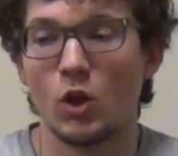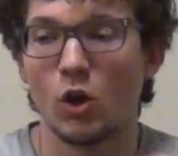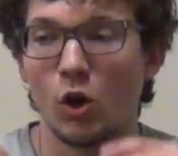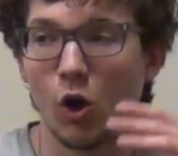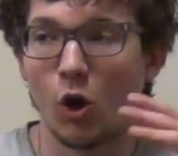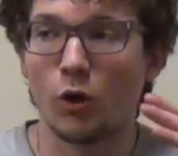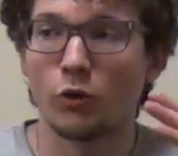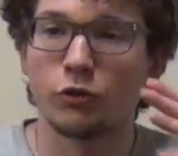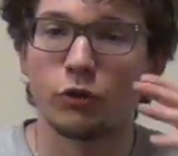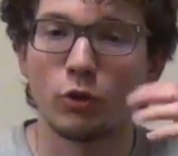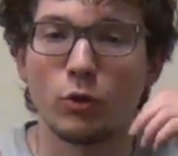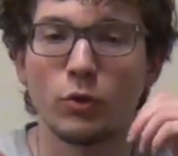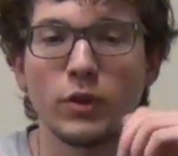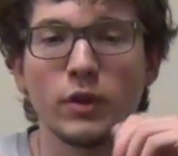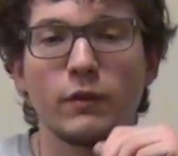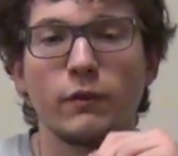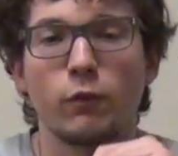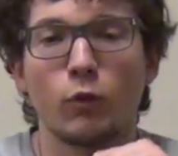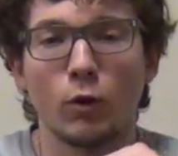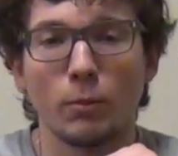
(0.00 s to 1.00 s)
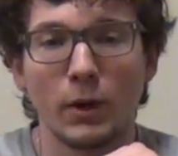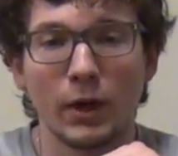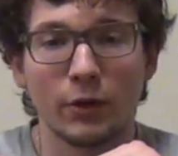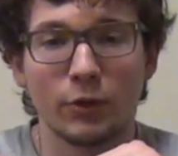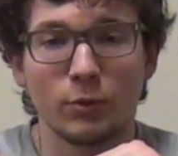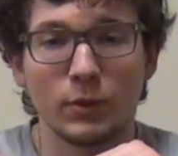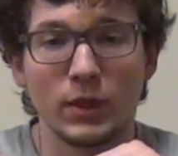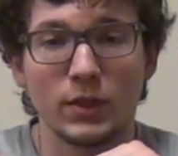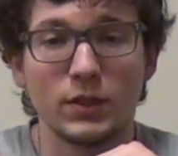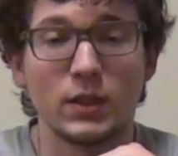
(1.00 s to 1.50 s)
Also, the
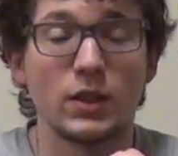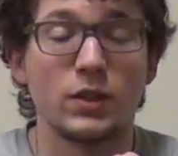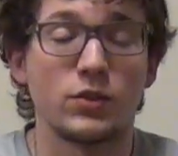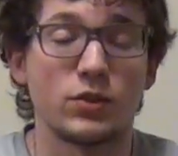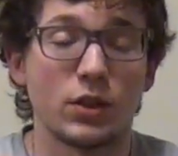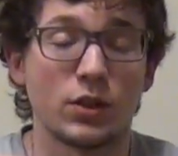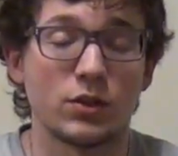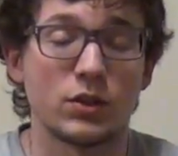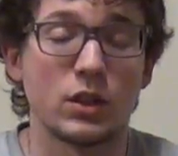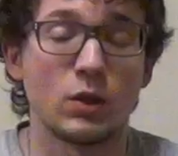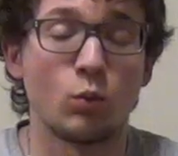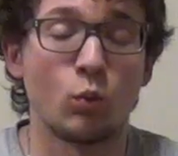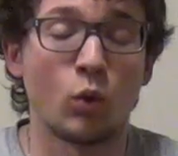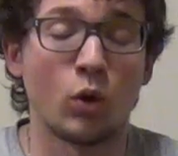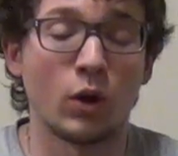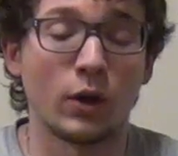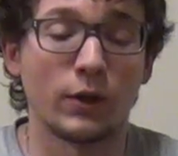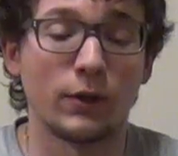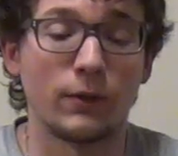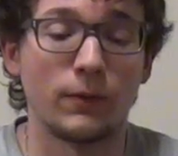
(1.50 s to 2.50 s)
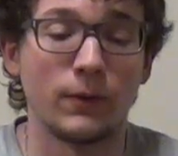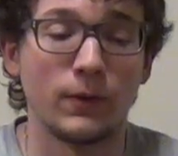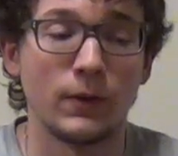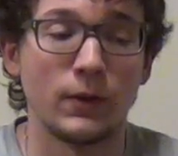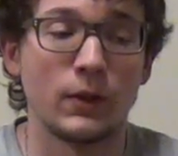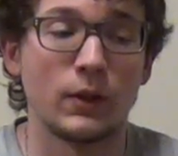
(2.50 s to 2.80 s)
4x3 T61